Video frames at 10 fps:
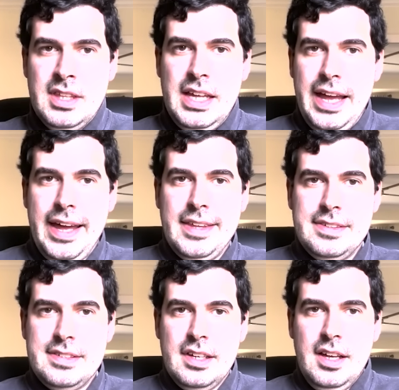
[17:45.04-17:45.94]

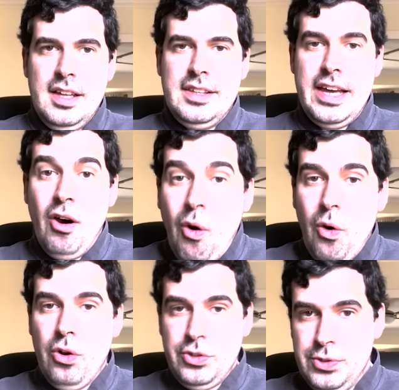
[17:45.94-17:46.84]
and they
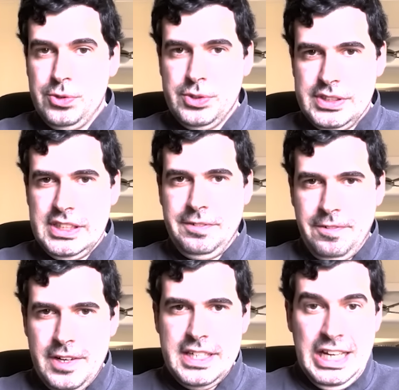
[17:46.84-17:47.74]
all use
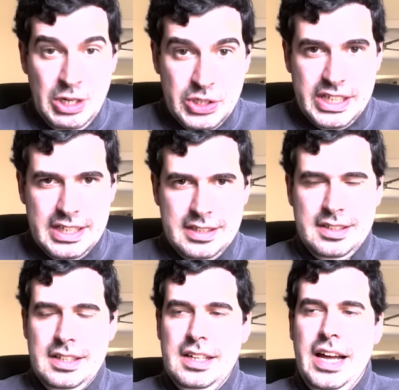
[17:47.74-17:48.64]
different encoding
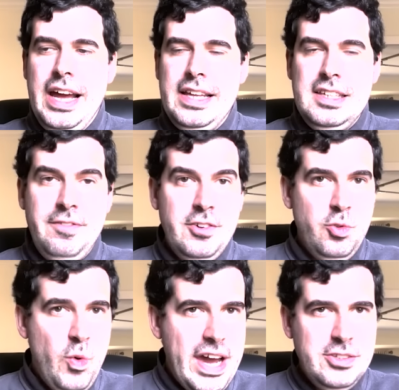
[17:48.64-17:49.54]
and different
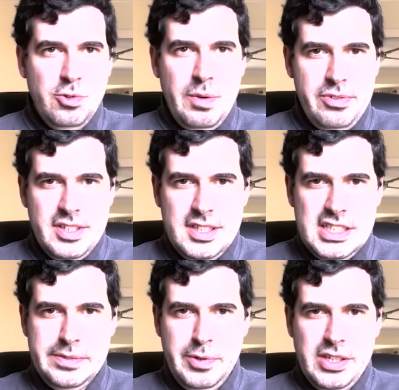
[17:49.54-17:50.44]
way to represent
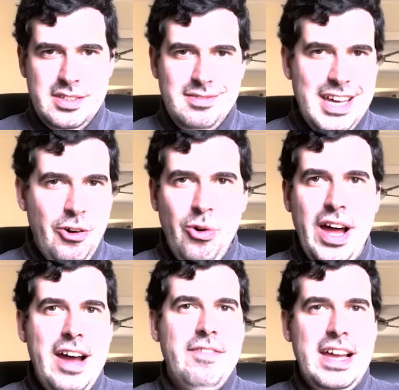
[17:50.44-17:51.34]
this but they all
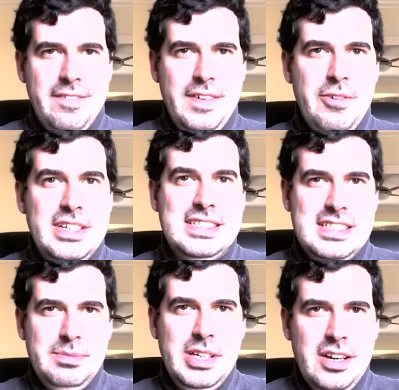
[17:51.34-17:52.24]
have like very
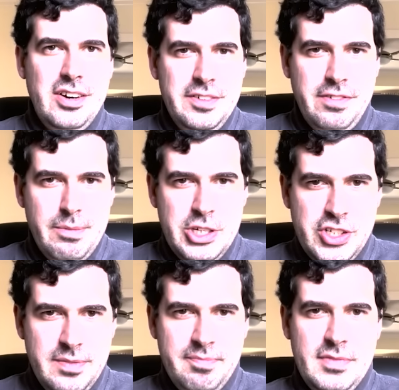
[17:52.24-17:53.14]
similar
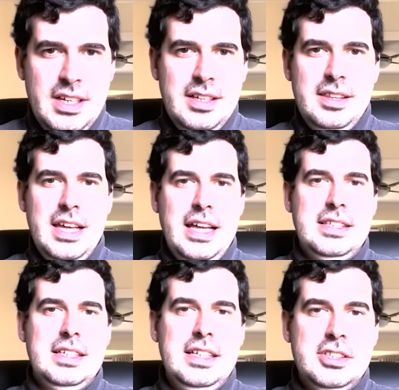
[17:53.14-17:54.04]
information that
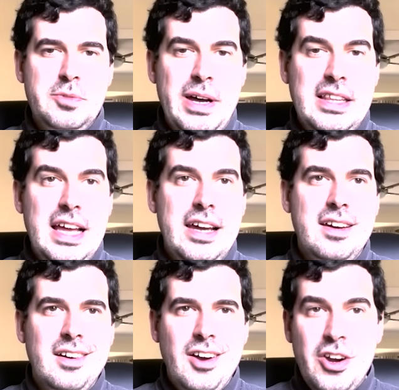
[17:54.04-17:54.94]
is about
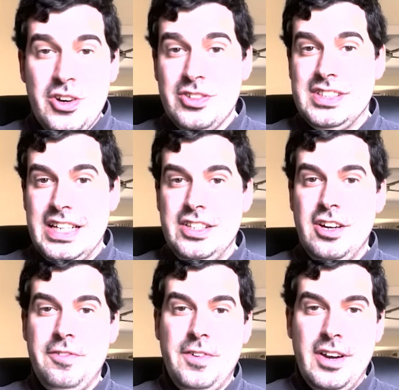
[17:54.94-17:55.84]
like a
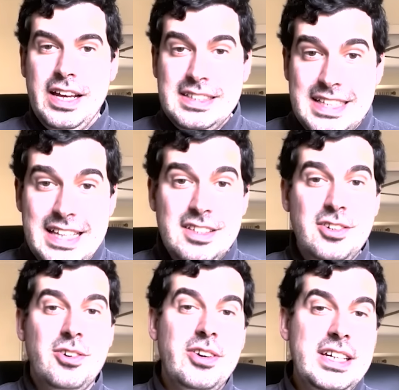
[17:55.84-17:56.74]
container for like then
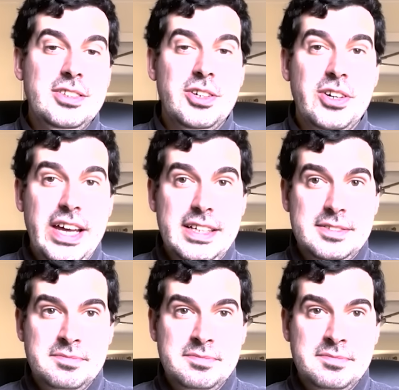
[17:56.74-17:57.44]
calling the codec